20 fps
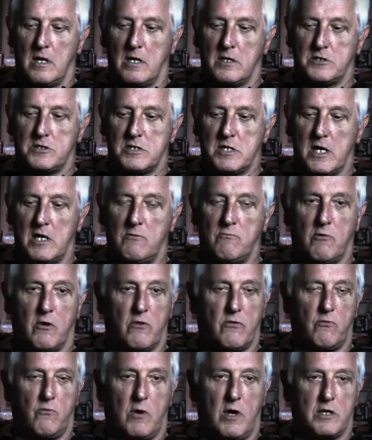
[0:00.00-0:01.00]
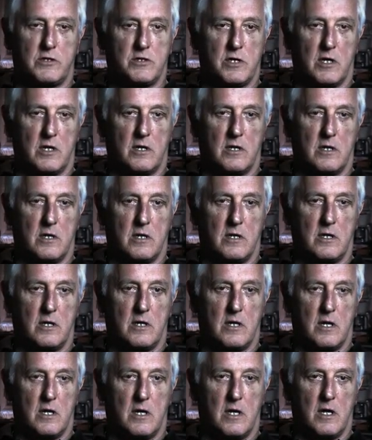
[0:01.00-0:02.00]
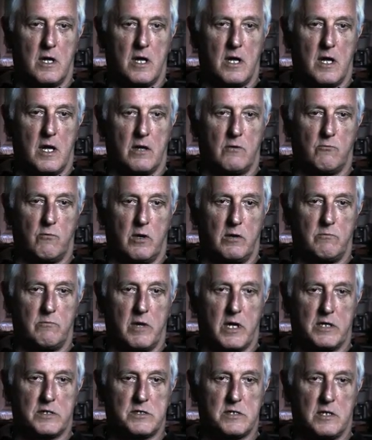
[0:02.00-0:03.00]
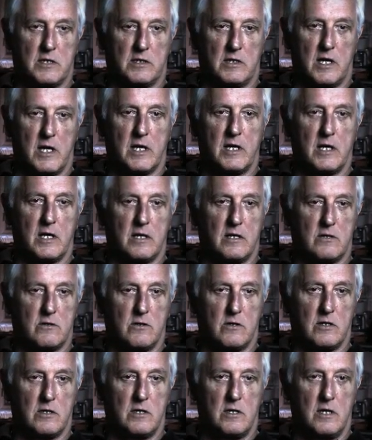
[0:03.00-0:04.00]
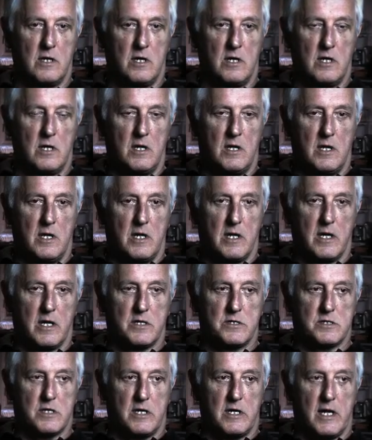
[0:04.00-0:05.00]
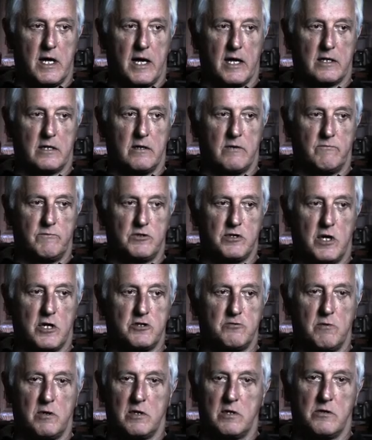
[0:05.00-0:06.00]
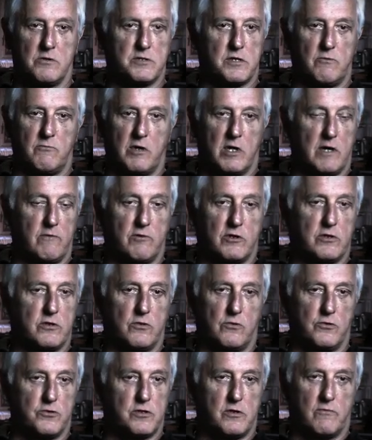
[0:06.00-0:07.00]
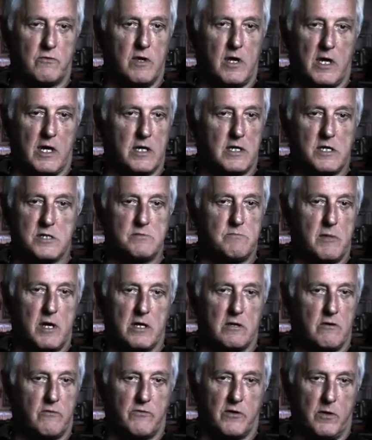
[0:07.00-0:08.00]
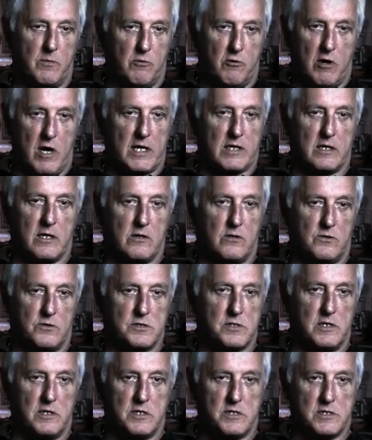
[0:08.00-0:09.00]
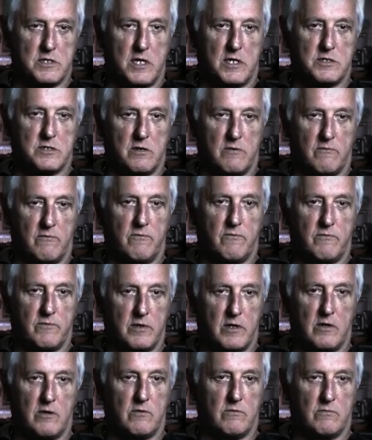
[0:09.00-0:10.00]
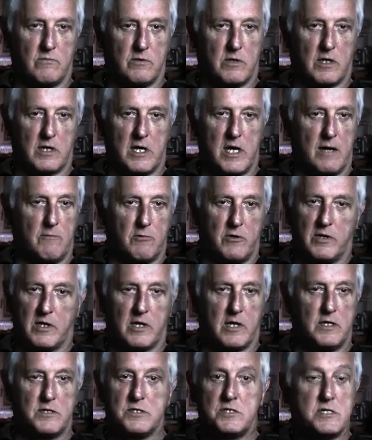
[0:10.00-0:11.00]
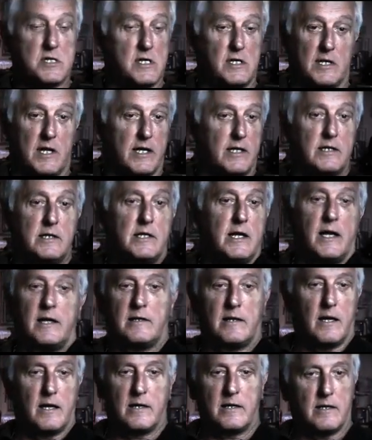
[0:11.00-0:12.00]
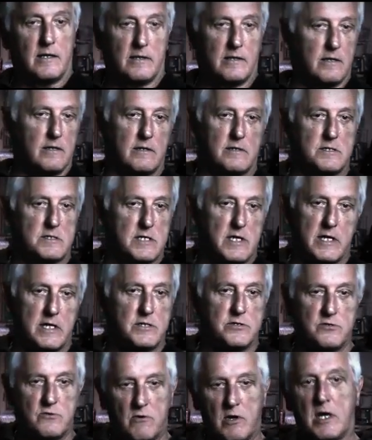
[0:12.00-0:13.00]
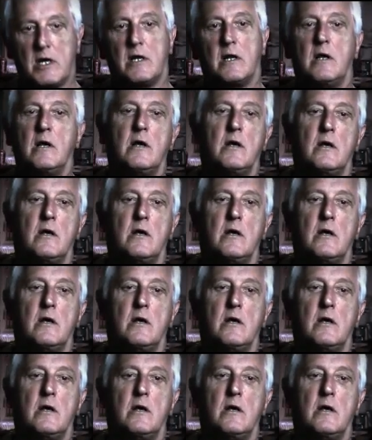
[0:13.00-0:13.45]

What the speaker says: a scene worth watching and what makes the lighting good is an act of judgment using whatever tools you've got. It doesn't matter if they're practicals in the sense of, you know, a camera that can see like daylight in the city street,